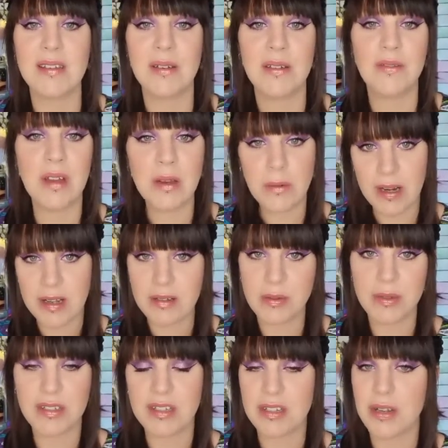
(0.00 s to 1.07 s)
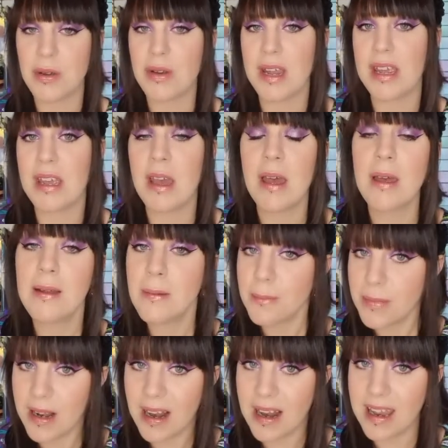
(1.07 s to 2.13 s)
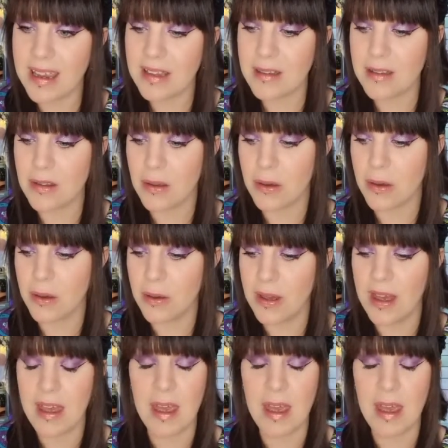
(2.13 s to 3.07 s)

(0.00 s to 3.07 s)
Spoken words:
so if anyone else wants to donate, please do.